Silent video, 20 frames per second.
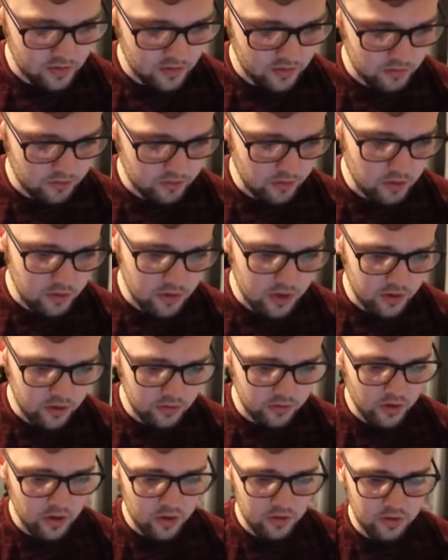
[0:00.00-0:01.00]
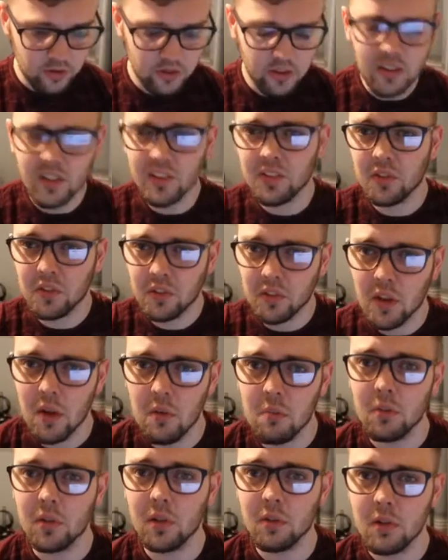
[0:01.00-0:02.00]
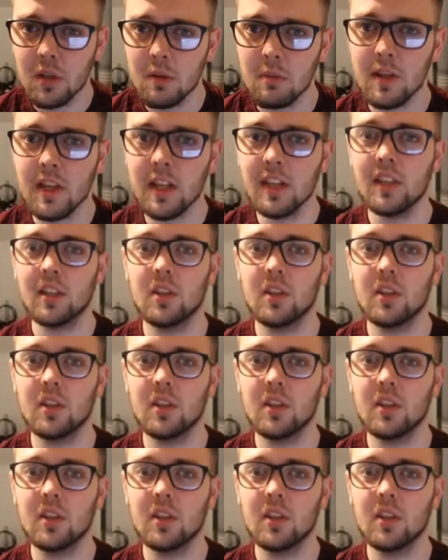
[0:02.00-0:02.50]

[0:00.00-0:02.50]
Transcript: Falkirk starting to stumble a wee bit.